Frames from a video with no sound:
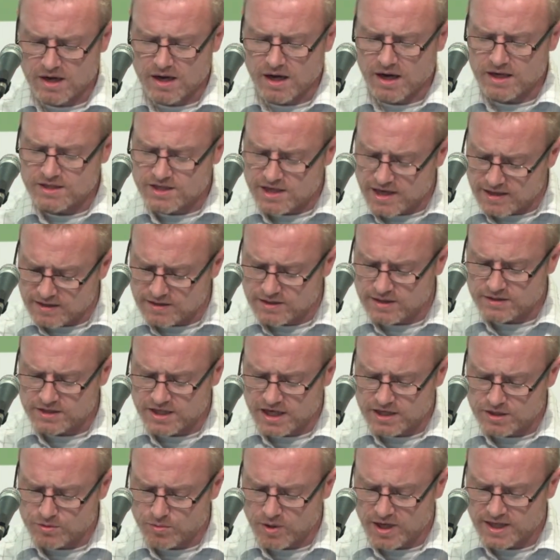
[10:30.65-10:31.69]
I
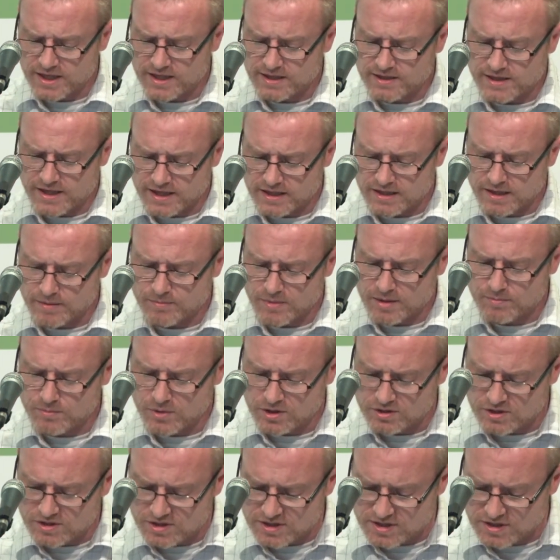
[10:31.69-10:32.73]
genuinely think that my mother's